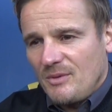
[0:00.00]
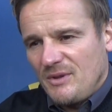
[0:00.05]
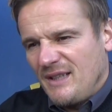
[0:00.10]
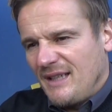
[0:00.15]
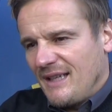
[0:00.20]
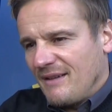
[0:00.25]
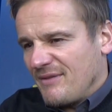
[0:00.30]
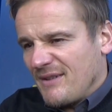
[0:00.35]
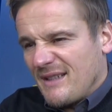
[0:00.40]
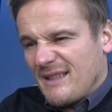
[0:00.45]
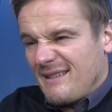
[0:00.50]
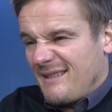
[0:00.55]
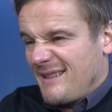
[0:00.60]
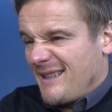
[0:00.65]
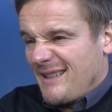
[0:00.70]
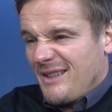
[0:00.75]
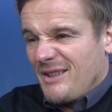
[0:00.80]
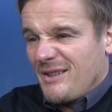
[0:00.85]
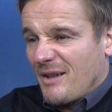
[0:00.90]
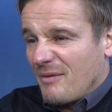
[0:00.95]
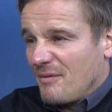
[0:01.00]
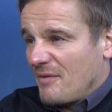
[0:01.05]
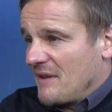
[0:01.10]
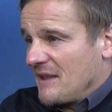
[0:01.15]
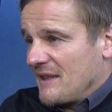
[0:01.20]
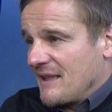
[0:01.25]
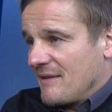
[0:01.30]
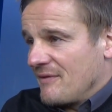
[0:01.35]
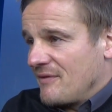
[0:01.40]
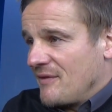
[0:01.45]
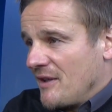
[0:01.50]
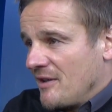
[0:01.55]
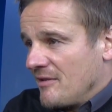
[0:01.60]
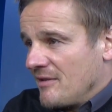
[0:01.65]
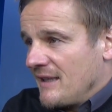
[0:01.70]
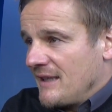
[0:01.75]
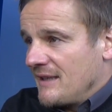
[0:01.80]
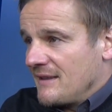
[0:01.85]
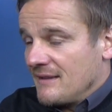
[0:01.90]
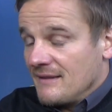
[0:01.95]
Well, you don't think that far
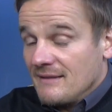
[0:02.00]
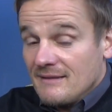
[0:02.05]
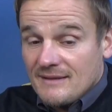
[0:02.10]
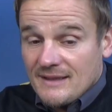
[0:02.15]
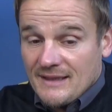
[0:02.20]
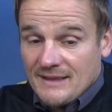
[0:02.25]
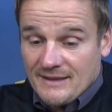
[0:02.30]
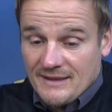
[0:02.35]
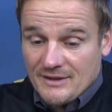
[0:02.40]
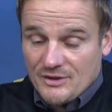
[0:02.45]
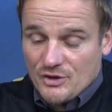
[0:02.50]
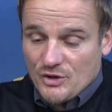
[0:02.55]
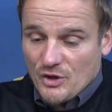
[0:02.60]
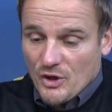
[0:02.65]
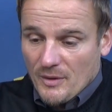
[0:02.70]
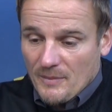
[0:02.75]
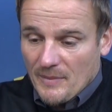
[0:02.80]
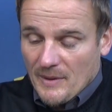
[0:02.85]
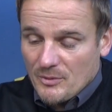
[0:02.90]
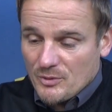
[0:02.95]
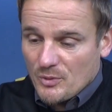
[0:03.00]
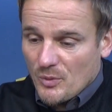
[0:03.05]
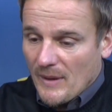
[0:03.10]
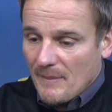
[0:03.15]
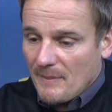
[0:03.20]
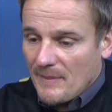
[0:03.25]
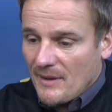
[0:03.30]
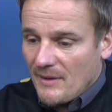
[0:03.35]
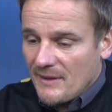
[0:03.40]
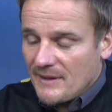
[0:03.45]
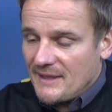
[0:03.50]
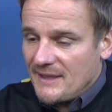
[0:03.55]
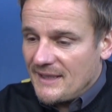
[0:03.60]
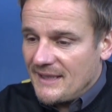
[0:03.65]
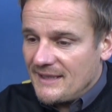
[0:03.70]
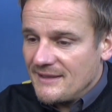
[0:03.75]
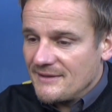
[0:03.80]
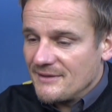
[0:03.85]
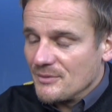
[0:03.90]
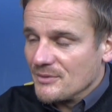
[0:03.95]
ahead. No. And in this job, I was wet behind the
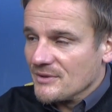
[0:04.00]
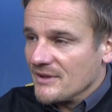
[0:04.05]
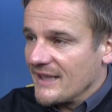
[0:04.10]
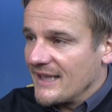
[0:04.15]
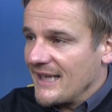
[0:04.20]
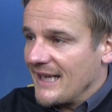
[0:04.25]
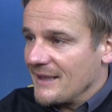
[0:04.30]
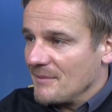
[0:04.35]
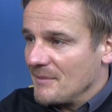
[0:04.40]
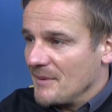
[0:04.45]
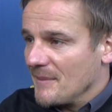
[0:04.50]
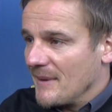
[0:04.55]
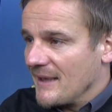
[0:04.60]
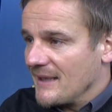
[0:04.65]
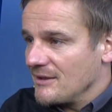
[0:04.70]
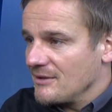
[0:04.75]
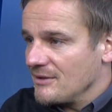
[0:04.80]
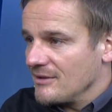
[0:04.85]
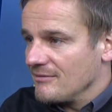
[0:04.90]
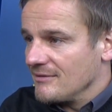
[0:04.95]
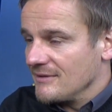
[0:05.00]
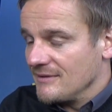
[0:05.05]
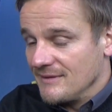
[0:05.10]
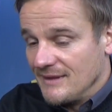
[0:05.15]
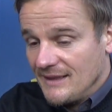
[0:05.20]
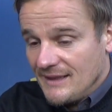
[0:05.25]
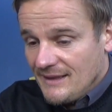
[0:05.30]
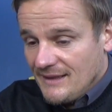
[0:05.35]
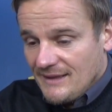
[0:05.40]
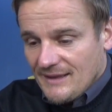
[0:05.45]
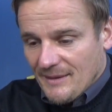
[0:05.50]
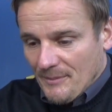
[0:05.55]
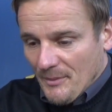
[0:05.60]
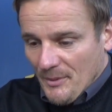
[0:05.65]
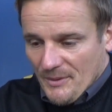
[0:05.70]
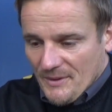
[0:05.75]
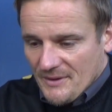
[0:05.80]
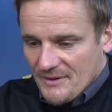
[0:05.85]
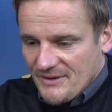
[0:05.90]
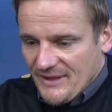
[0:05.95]
ears. I was an academy manager, and I'm not
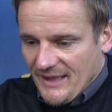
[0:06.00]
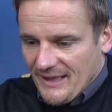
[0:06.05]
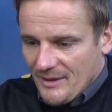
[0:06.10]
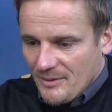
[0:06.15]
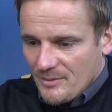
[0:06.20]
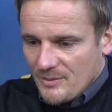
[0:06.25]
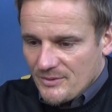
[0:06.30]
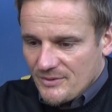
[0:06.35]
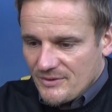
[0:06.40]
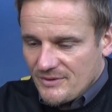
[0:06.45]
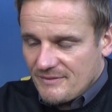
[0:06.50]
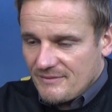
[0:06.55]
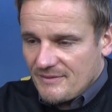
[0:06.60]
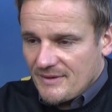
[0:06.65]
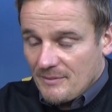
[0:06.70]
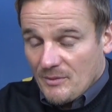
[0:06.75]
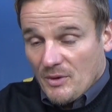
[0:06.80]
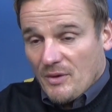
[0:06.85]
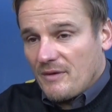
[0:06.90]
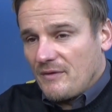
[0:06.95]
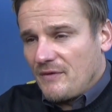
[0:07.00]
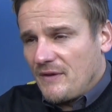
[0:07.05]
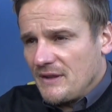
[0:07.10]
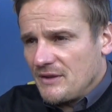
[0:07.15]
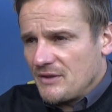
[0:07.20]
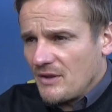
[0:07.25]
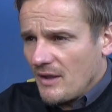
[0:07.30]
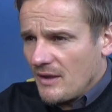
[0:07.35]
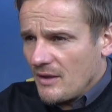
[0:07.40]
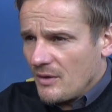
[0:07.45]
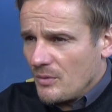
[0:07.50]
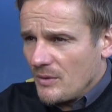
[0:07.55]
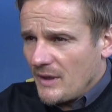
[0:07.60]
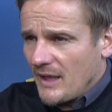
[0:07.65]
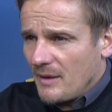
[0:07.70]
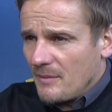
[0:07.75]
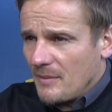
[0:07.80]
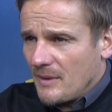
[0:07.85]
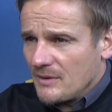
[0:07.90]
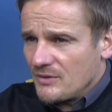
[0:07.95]
going to say I'm not the finished article
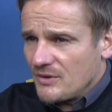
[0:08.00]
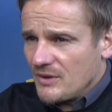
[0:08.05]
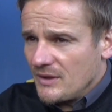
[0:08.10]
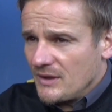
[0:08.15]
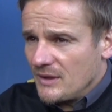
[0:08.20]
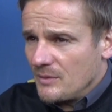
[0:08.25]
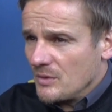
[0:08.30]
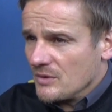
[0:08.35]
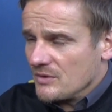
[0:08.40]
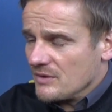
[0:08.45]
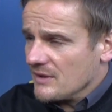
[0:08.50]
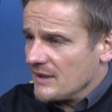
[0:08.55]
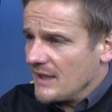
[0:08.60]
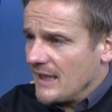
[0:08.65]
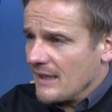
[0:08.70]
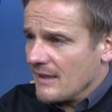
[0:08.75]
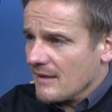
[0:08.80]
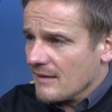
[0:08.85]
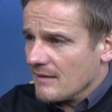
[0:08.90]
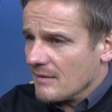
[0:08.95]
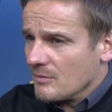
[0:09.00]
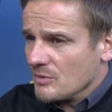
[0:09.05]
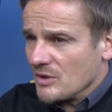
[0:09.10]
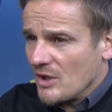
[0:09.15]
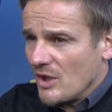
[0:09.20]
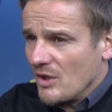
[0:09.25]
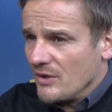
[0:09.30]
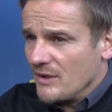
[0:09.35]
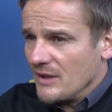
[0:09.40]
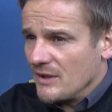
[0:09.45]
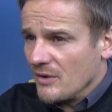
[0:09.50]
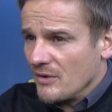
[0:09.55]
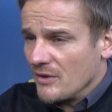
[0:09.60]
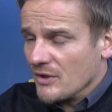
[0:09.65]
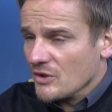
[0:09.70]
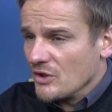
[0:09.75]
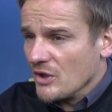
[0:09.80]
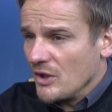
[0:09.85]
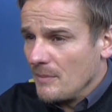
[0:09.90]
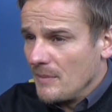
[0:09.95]
now, but I certainly wasn't then, and I was learning on the
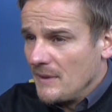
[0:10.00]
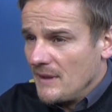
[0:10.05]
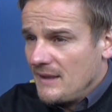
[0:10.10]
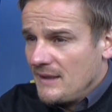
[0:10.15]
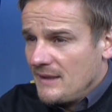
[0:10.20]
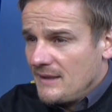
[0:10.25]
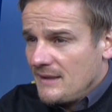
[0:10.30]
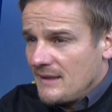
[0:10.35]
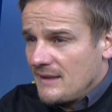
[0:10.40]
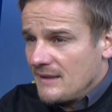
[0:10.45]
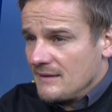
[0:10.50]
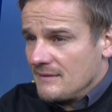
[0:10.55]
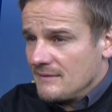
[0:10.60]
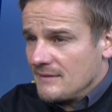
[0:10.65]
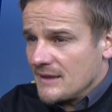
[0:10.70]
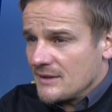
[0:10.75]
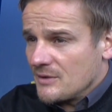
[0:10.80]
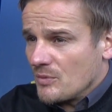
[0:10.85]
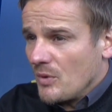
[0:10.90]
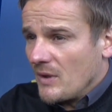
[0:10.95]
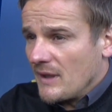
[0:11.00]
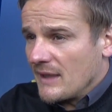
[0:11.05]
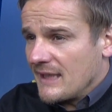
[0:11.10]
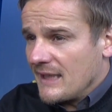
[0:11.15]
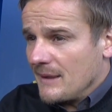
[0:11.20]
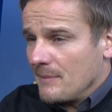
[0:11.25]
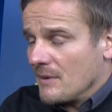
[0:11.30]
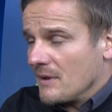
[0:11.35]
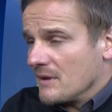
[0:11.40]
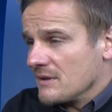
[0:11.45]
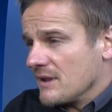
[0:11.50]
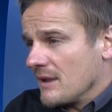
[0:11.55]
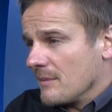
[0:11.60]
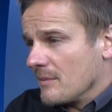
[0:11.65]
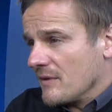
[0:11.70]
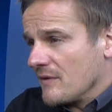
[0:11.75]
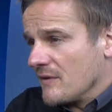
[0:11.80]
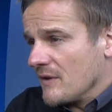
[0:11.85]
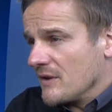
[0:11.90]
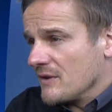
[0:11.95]
job. And that's why keeping us up
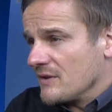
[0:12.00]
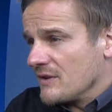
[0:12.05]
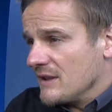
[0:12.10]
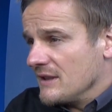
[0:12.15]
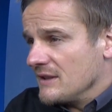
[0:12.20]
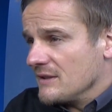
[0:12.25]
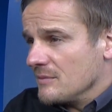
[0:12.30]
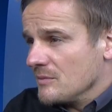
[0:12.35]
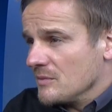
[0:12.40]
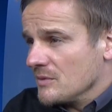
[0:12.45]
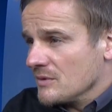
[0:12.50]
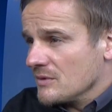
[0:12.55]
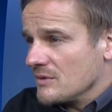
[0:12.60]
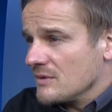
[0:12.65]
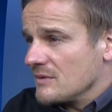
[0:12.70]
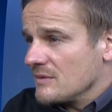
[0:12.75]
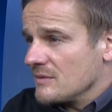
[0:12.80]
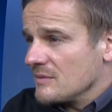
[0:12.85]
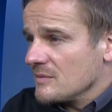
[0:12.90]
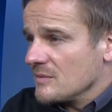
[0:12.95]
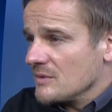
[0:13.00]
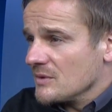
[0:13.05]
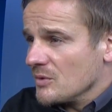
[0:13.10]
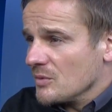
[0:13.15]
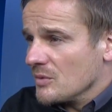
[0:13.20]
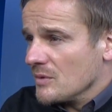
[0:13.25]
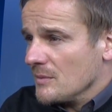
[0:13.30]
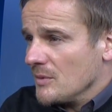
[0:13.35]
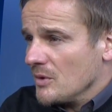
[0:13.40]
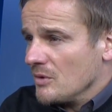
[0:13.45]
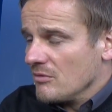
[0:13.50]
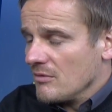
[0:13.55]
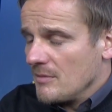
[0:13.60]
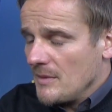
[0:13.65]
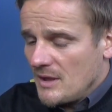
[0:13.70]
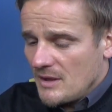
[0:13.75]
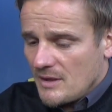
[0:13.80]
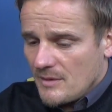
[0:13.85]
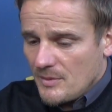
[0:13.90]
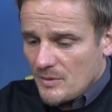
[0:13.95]
the first season was all the more
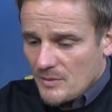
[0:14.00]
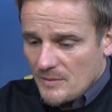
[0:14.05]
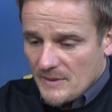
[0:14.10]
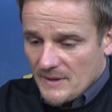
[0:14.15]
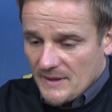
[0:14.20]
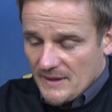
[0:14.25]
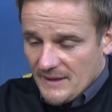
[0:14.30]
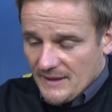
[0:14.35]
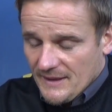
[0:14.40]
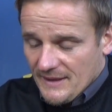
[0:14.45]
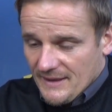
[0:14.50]
remarkable. But